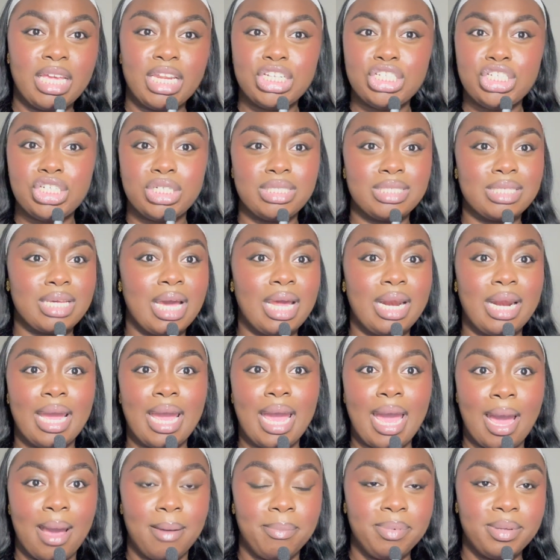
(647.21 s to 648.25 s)
It just kind of
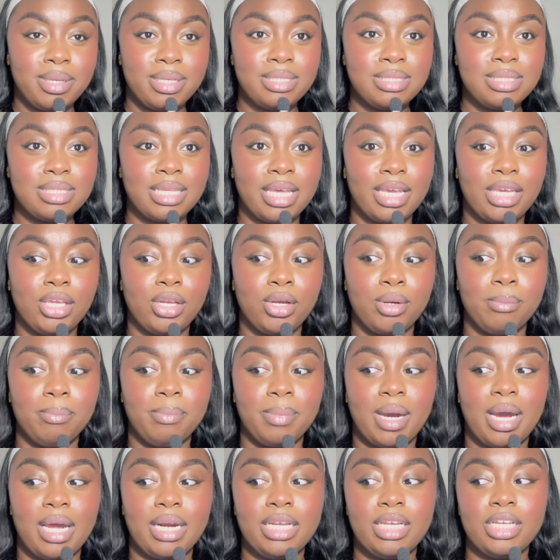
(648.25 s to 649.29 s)
happens. Like your
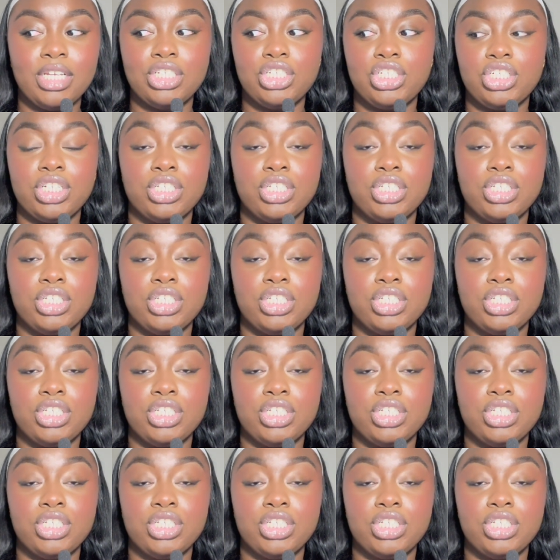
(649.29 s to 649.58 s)
body is